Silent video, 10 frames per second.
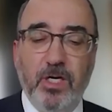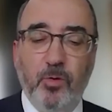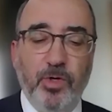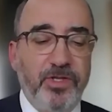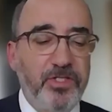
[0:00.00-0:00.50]

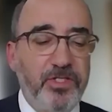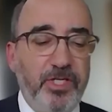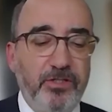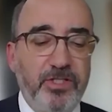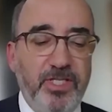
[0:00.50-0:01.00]
with us
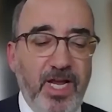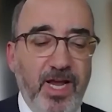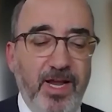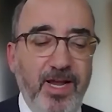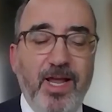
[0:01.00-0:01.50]
here
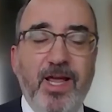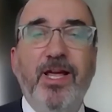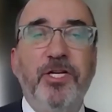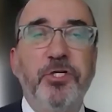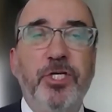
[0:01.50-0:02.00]
today,
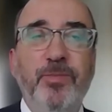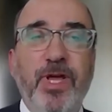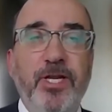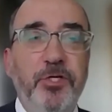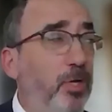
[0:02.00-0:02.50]
and she
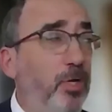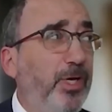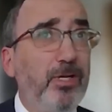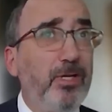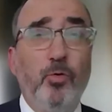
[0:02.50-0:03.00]
may jump
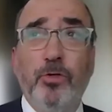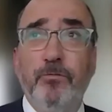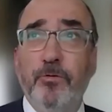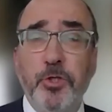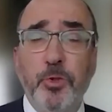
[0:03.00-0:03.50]
in or
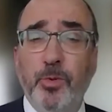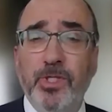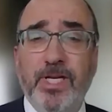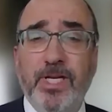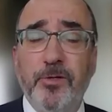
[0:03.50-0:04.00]

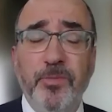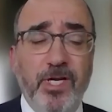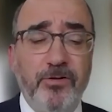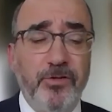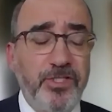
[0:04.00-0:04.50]
virtually kick me
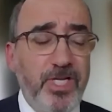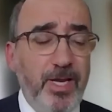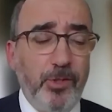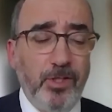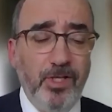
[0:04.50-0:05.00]
under the
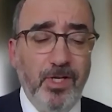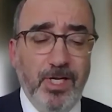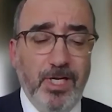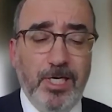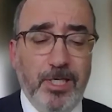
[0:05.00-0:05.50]
table
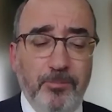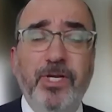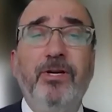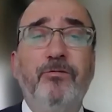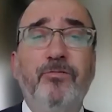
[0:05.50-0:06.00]

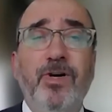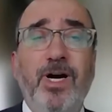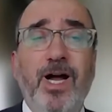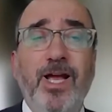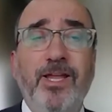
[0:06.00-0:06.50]
if
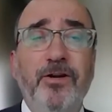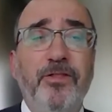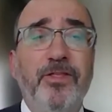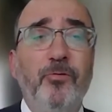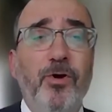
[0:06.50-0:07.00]
I get
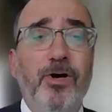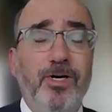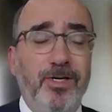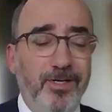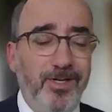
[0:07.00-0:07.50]
anything
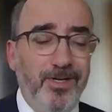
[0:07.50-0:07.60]
wrong,